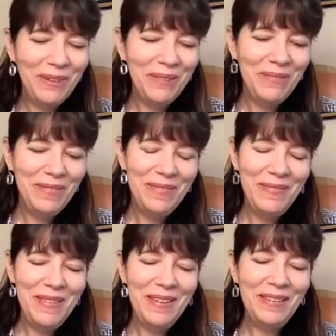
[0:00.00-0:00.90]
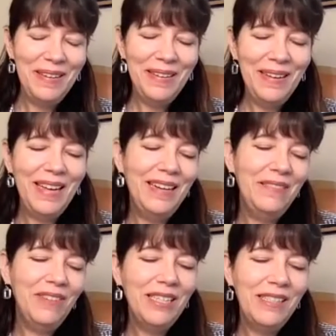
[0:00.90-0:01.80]
One that, again,
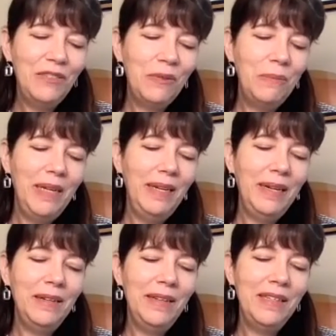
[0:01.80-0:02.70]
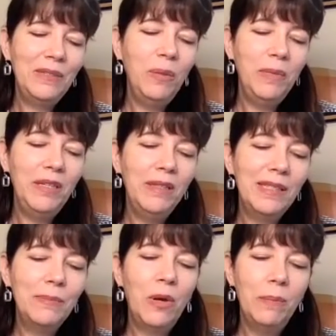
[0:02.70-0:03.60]
it resonates with me. It's
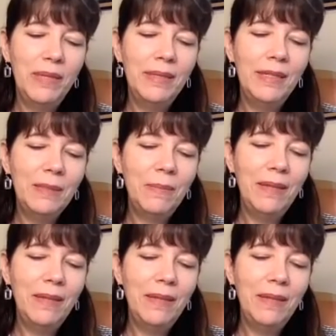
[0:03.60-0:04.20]
Women's Small Business